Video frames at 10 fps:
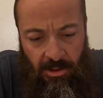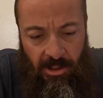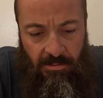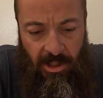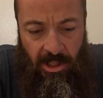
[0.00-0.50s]

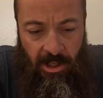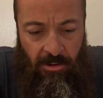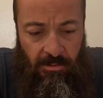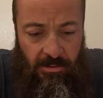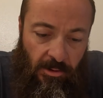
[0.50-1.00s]
links right
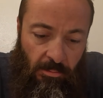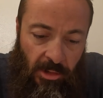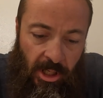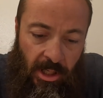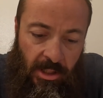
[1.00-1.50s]
now for the
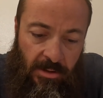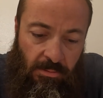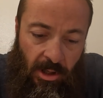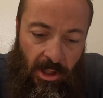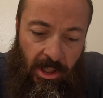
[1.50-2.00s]
blades
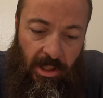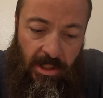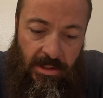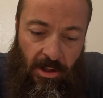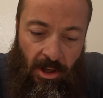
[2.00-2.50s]
while it
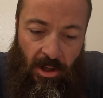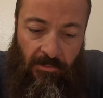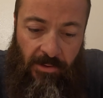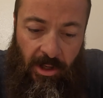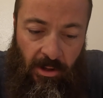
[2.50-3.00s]
is
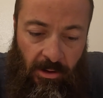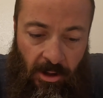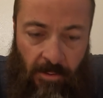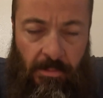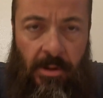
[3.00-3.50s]
off the
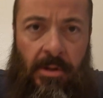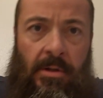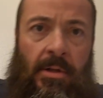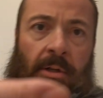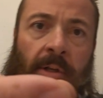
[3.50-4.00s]
helicopter.
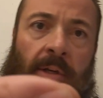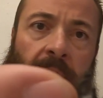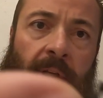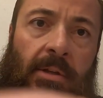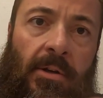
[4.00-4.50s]

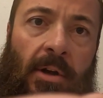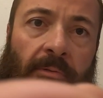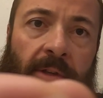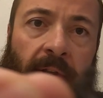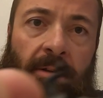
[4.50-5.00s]
Because I took
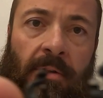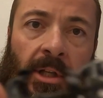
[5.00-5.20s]
off these other